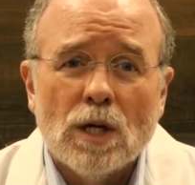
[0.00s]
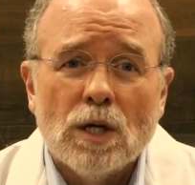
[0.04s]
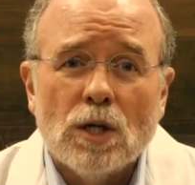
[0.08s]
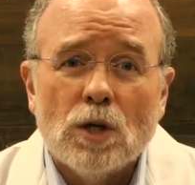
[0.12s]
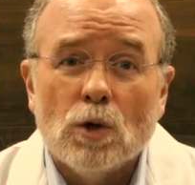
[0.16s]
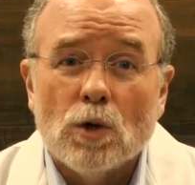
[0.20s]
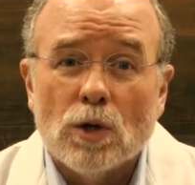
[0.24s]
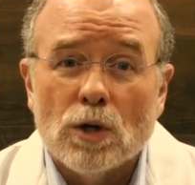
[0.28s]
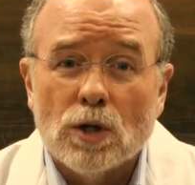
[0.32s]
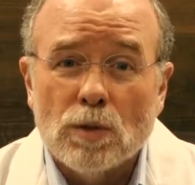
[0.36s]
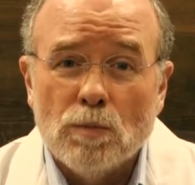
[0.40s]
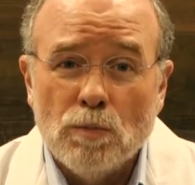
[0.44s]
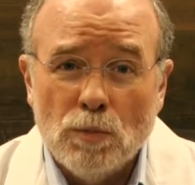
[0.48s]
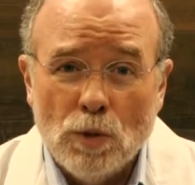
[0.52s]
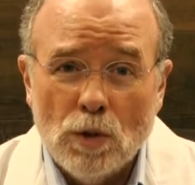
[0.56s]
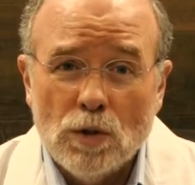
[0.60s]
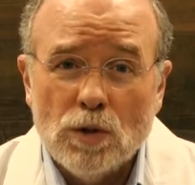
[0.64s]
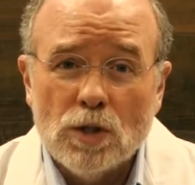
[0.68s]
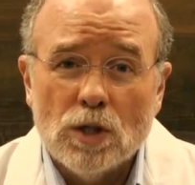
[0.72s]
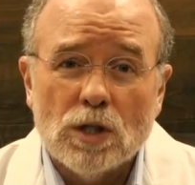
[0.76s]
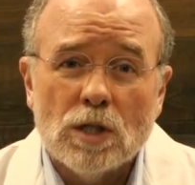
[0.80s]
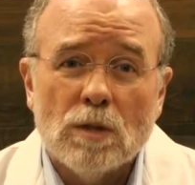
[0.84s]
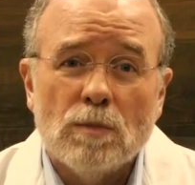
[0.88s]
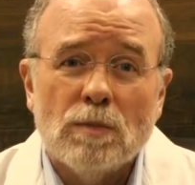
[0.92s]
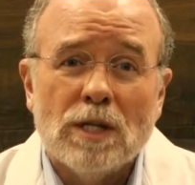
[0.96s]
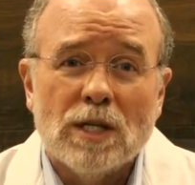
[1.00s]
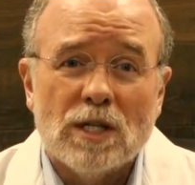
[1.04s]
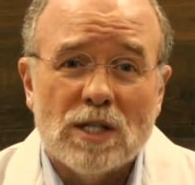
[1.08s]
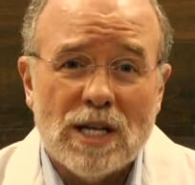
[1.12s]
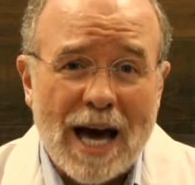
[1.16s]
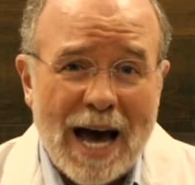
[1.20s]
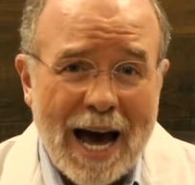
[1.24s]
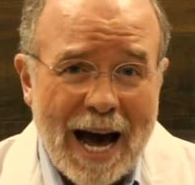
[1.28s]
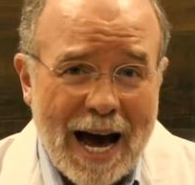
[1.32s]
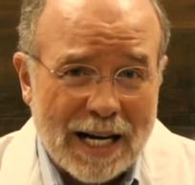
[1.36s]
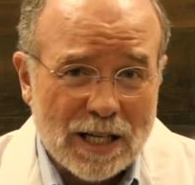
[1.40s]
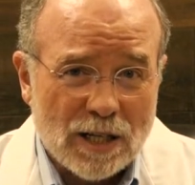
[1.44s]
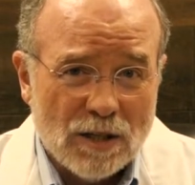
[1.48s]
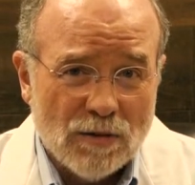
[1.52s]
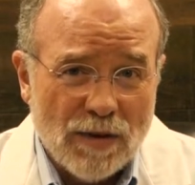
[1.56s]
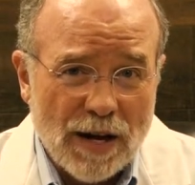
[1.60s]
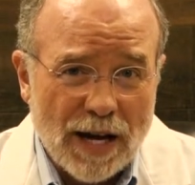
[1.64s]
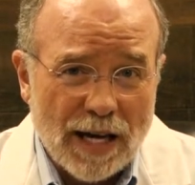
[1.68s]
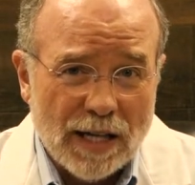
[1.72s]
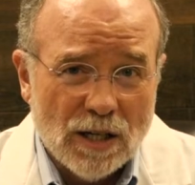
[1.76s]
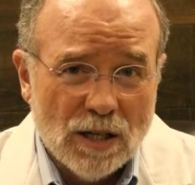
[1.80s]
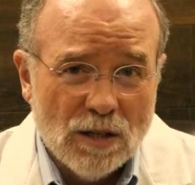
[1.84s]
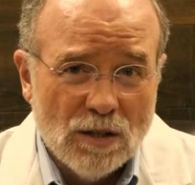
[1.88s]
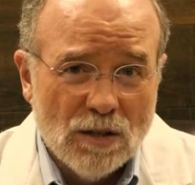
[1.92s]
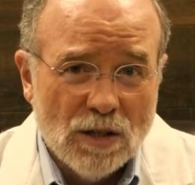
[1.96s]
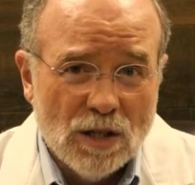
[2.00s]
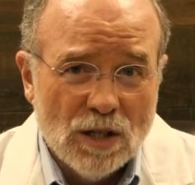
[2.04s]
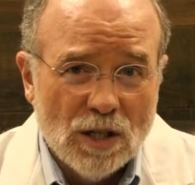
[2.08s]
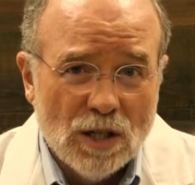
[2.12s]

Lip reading: Your immune system gets activated,